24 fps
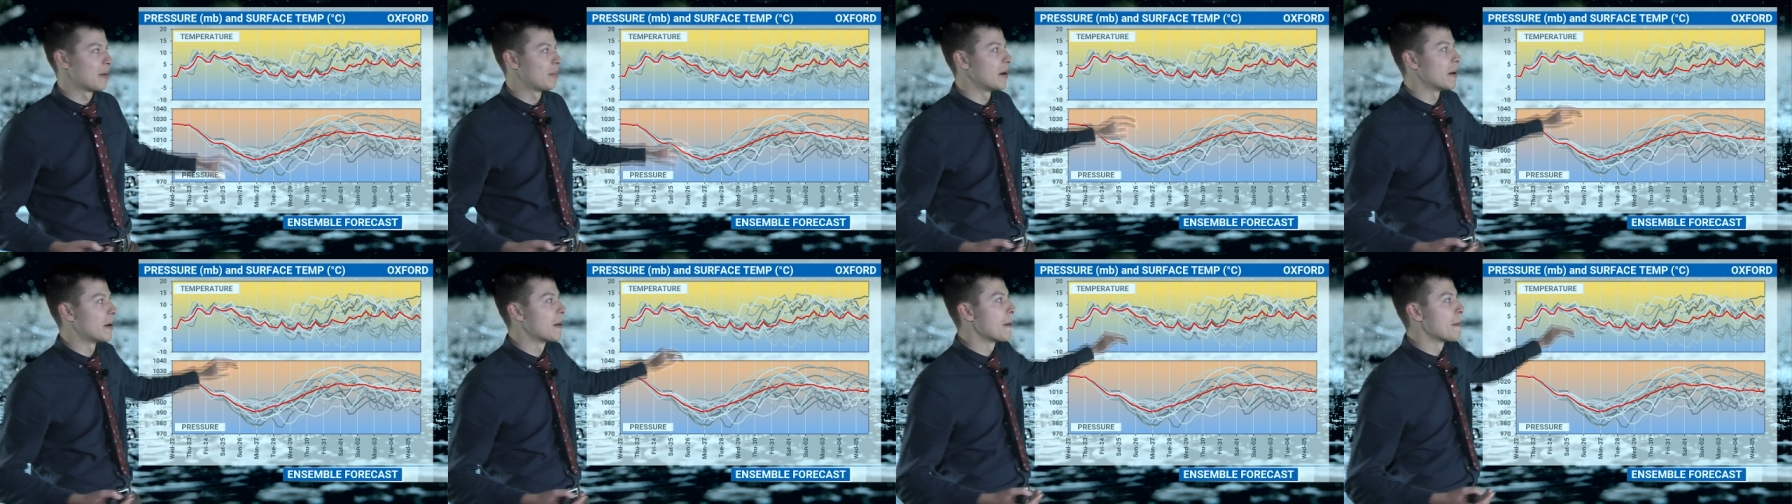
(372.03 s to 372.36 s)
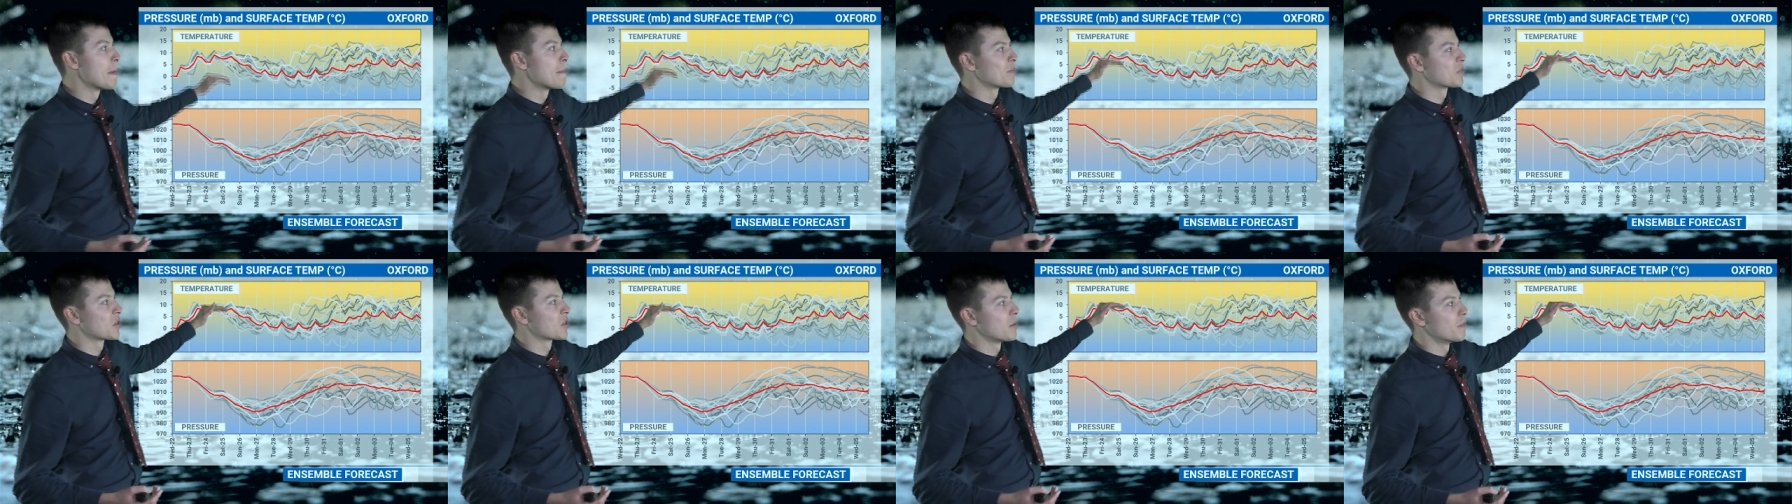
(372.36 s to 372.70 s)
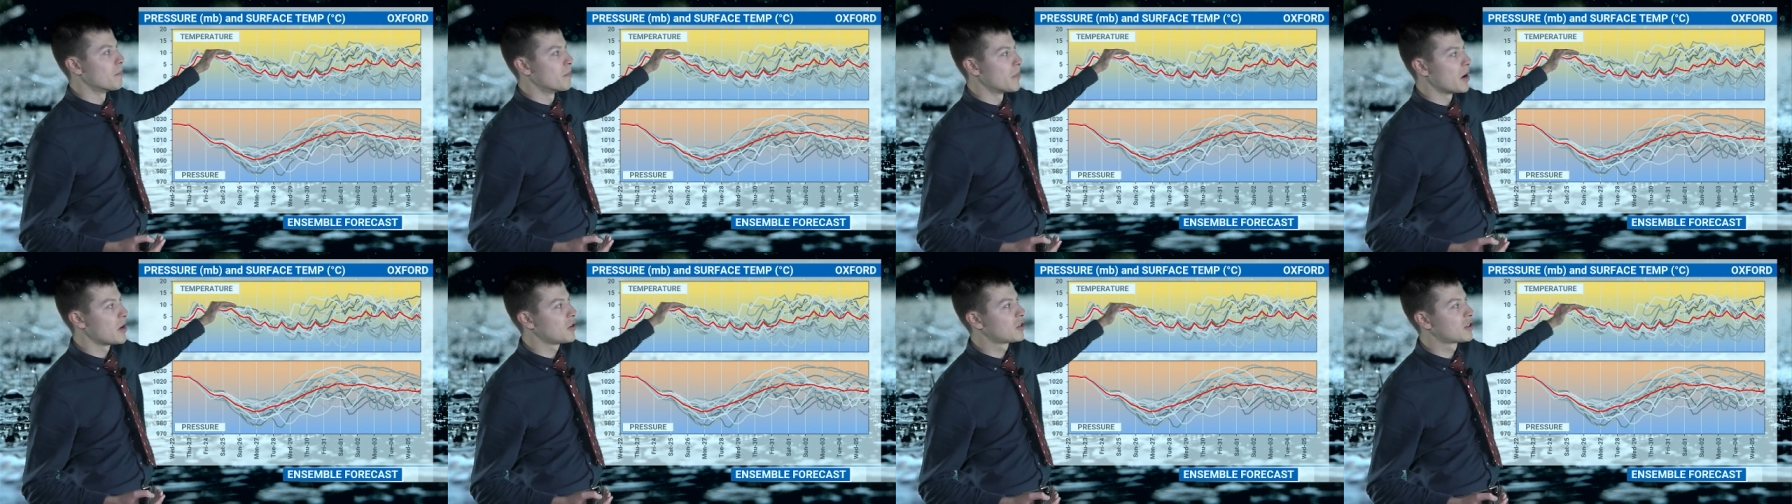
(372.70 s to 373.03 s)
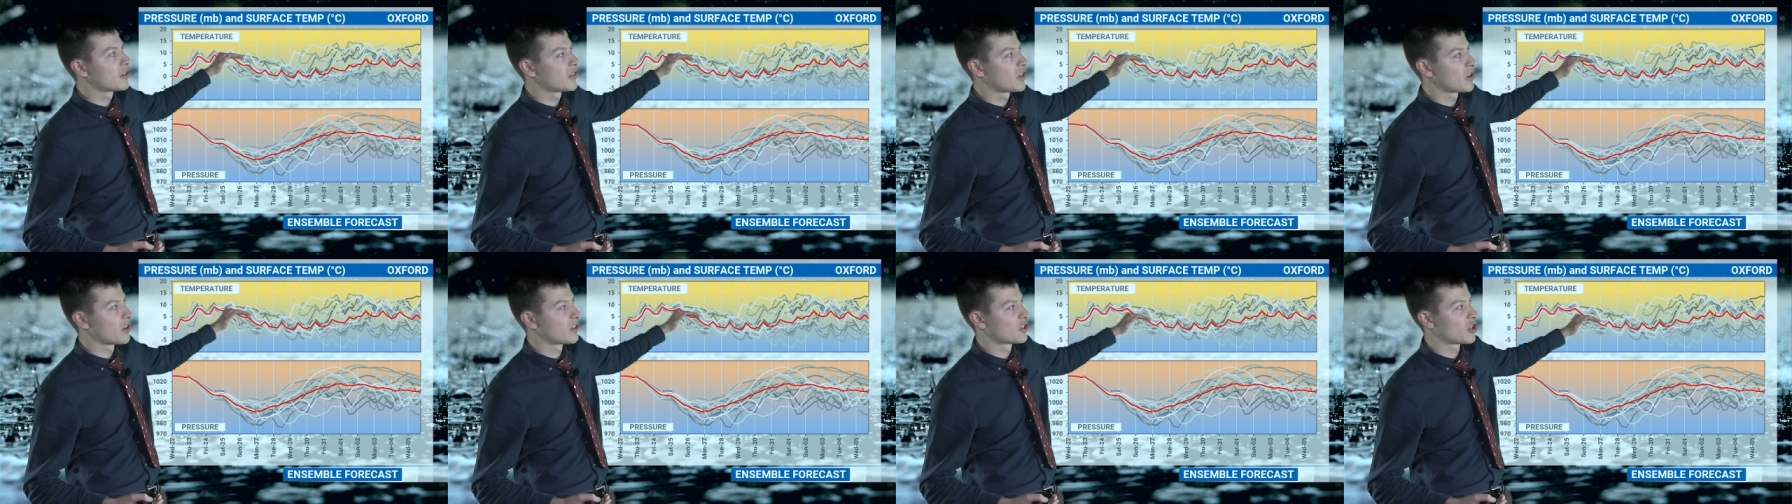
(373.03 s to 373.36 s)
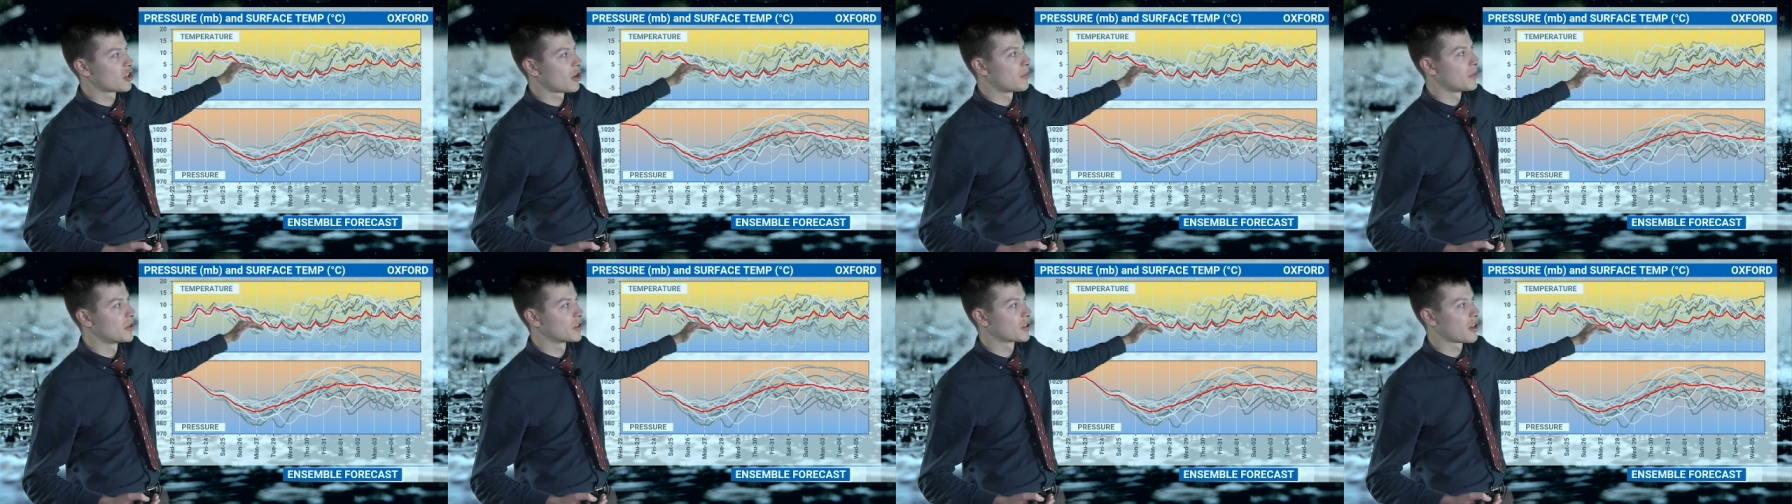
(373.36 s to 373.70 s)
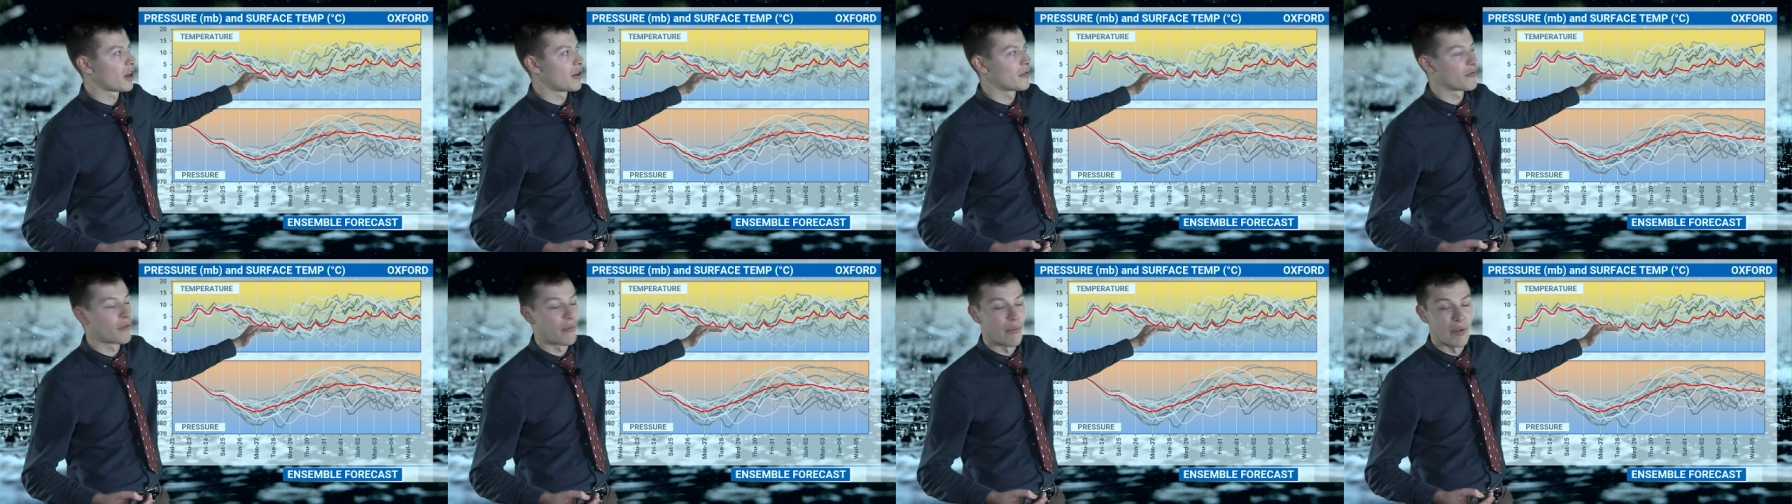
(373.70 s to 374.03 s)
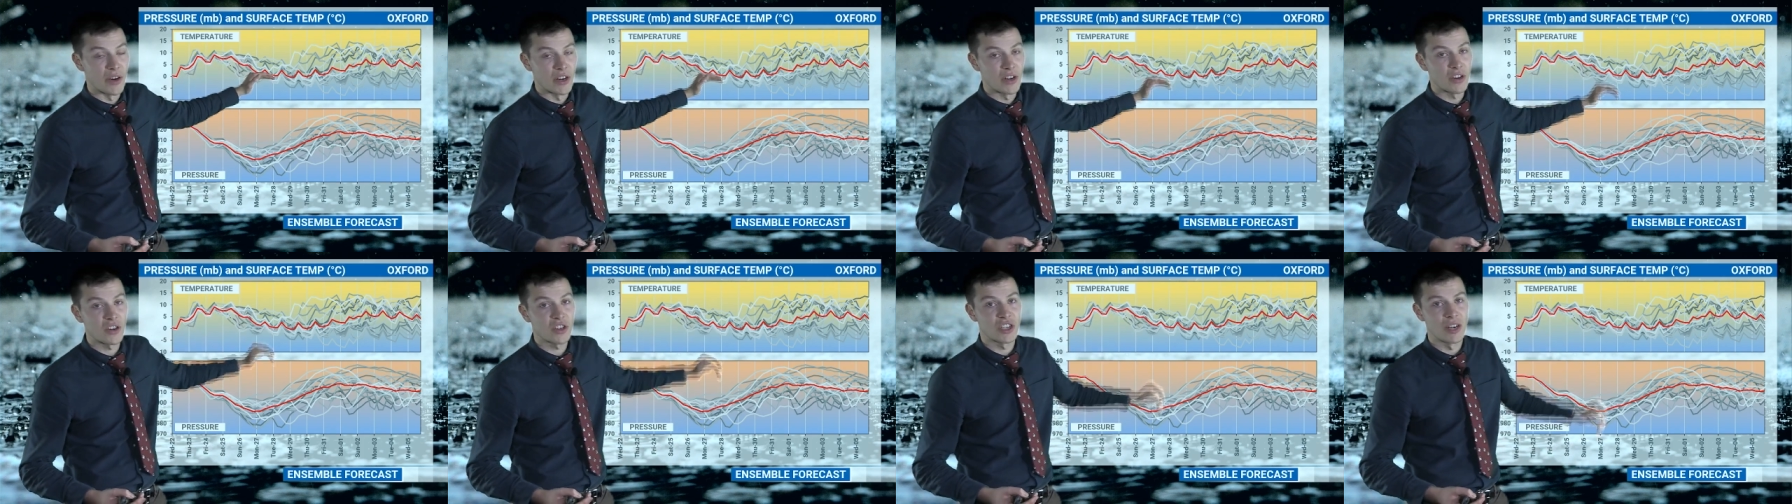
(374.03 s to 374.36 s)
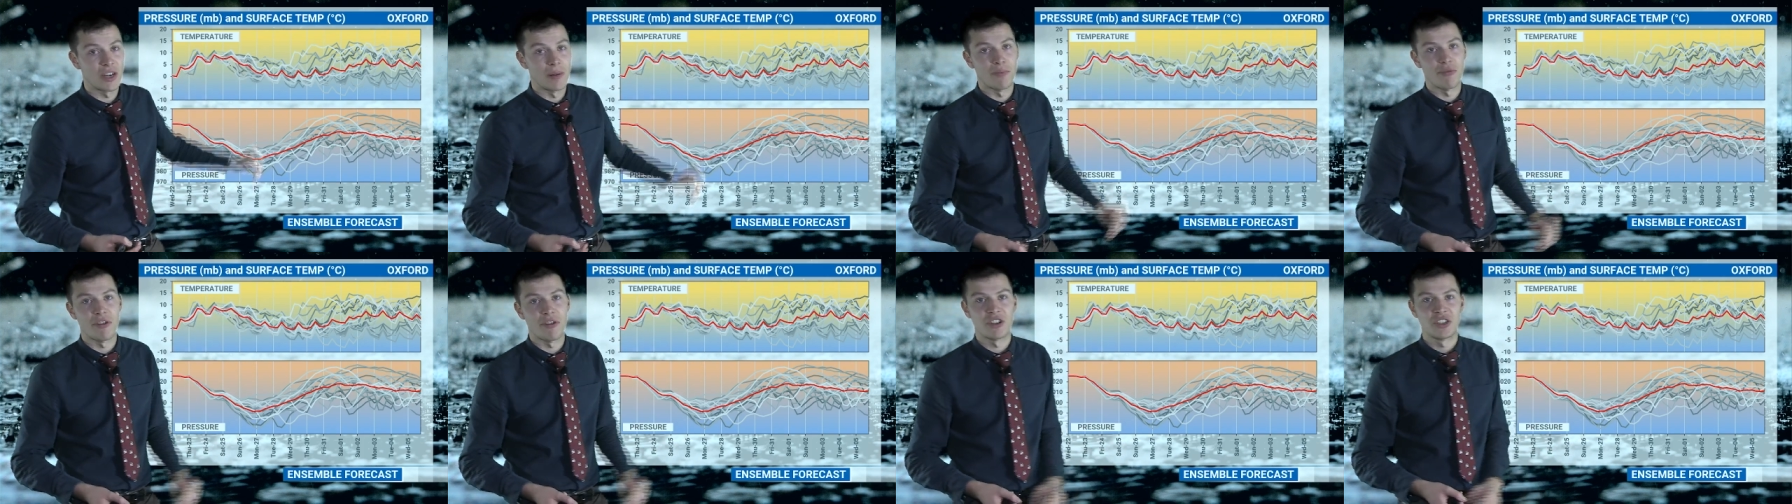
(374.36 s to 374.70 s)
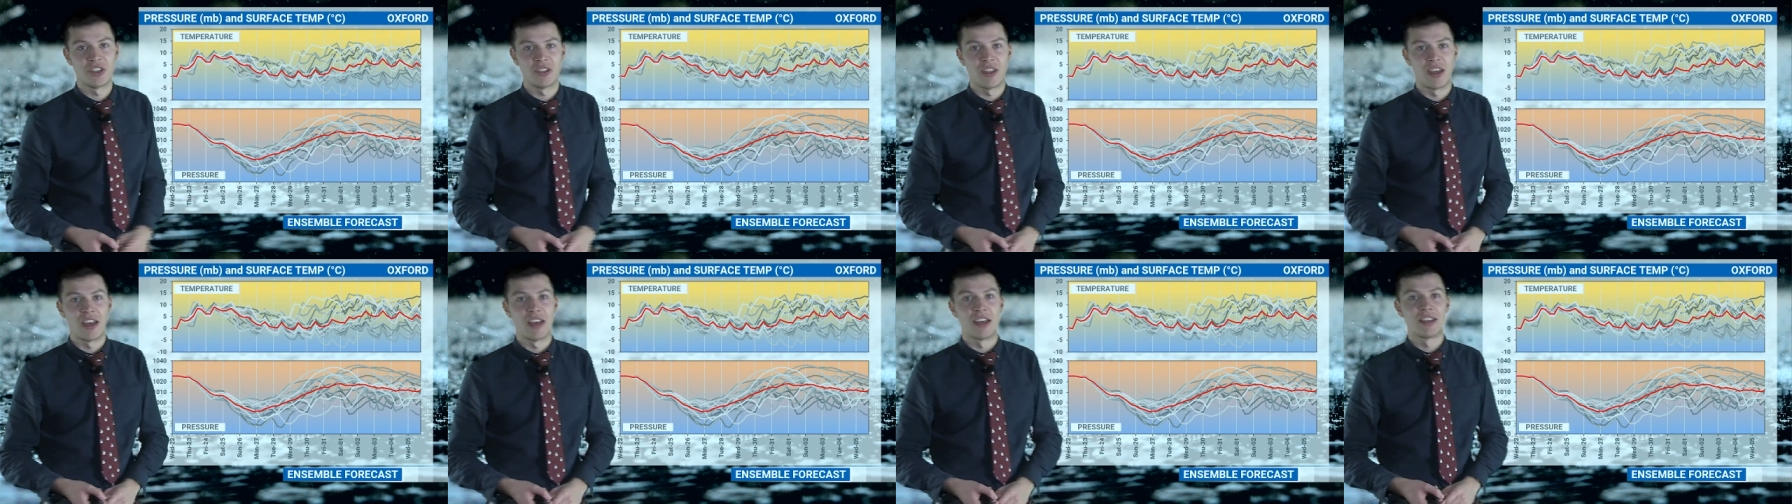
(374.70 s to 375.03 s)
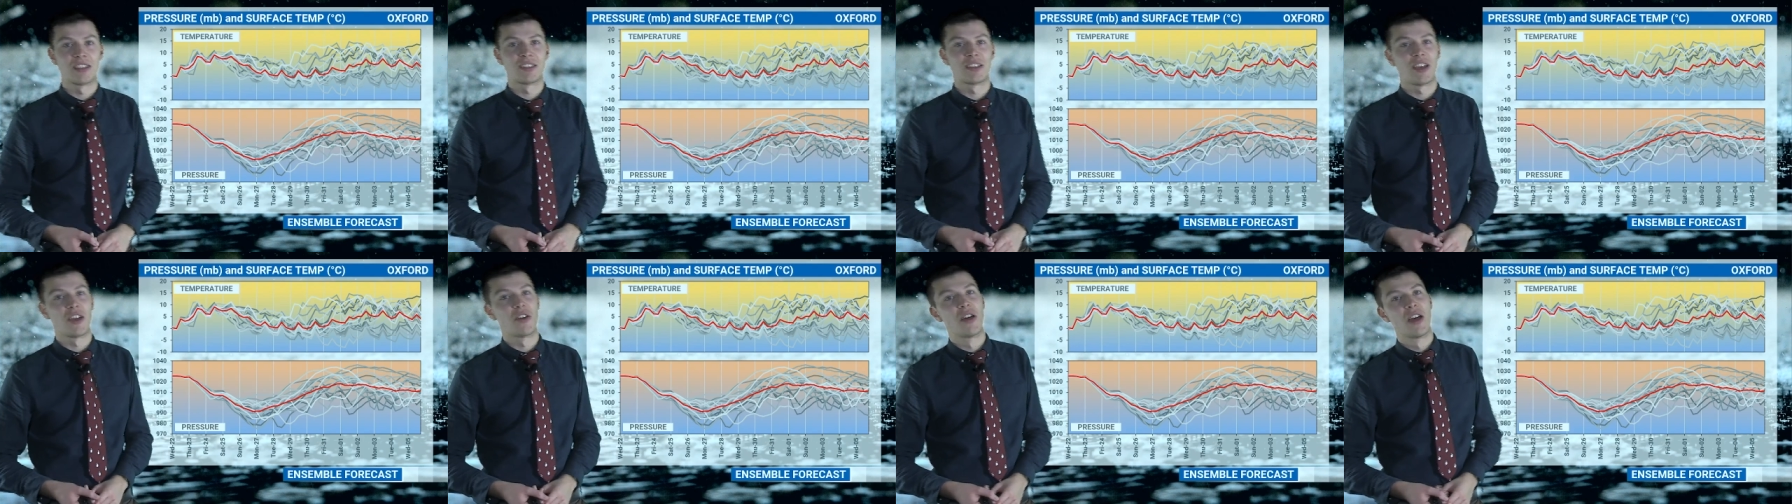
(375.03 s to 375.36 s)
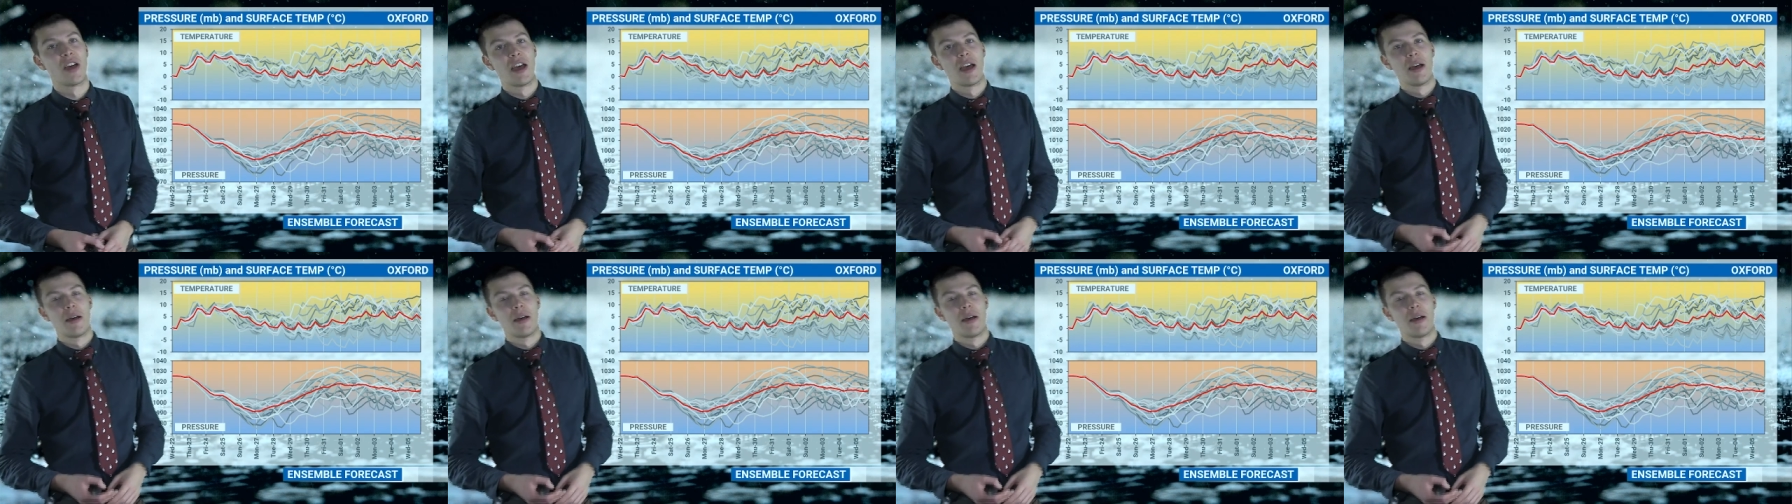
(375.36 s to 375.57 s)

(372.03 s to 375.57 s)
But most of the ensemble is going for a reduction in pressure there, so